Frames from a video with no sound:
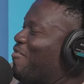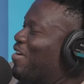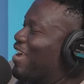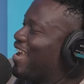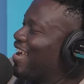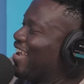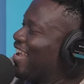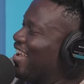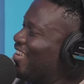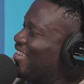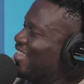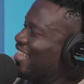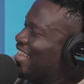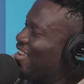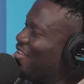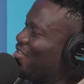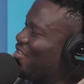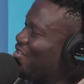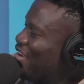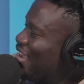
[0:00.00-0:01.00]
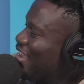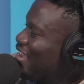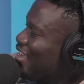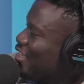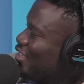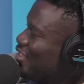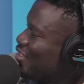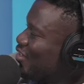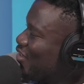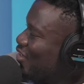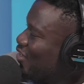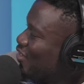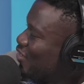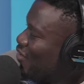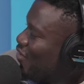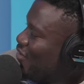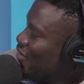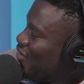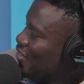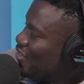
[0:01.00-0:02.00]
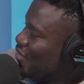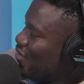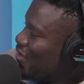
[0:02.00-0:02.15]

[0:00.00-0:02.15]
Abeka girls, yeah, they be wild.